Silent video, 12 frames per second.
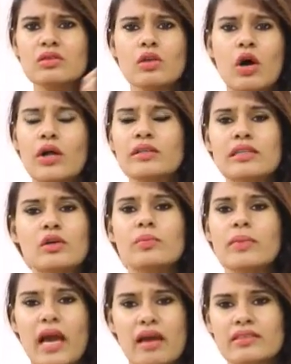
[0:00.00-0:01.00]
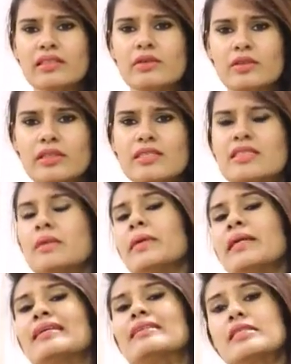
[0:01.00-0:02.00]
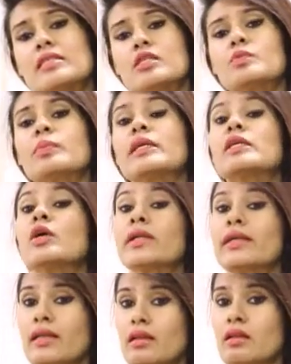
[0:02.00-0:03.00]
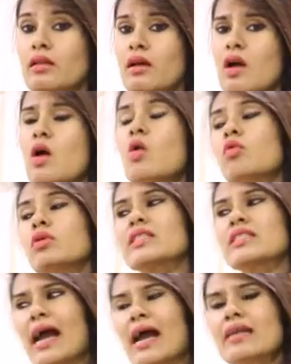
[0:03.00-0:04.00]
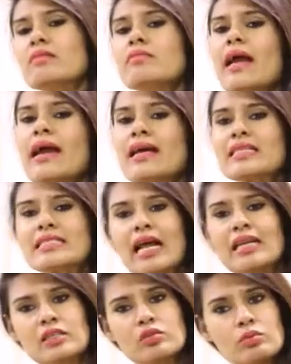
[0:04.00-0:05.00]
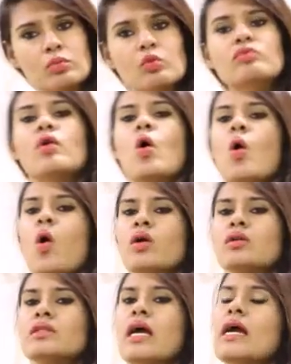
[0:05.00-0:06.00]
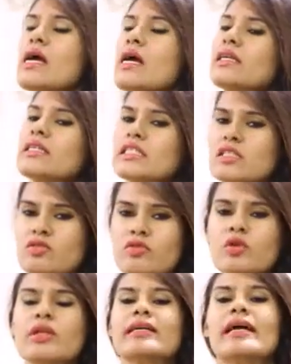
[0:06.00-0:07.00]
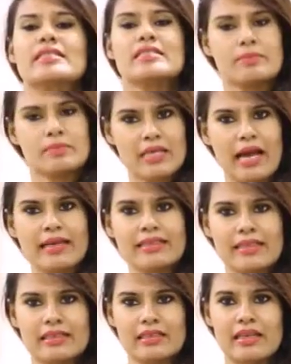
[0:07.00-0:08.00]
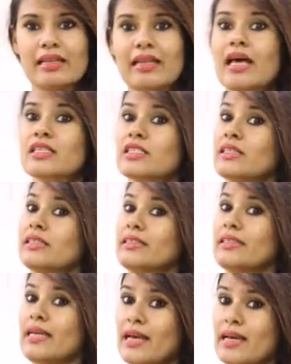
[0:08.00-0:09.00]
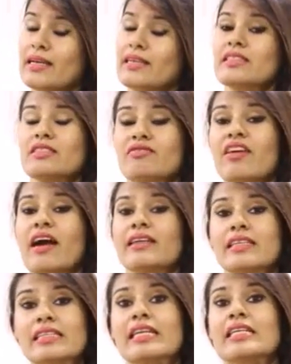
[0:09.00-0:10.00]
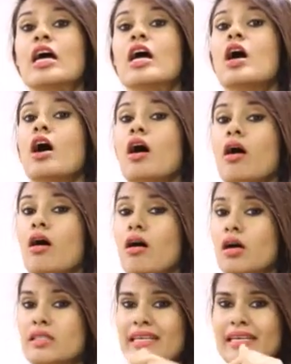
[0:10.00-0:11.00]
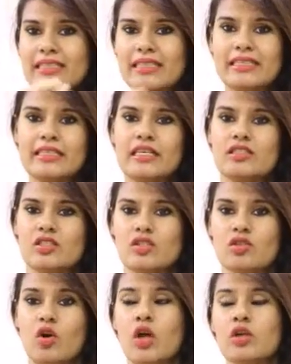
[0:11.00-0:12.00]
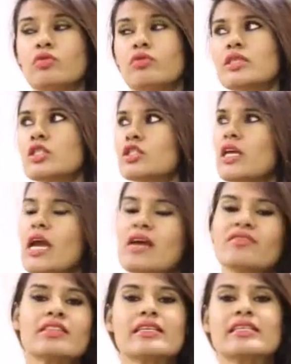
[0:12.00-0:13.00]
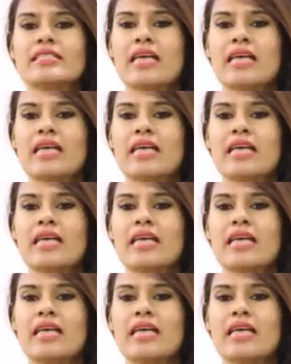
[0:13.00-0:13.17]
thought they will be having during this time. But this is periodical. With time, as Saturn will move on, it will get subsided. Lastly, yes, finally that Sagittarius, on which everything is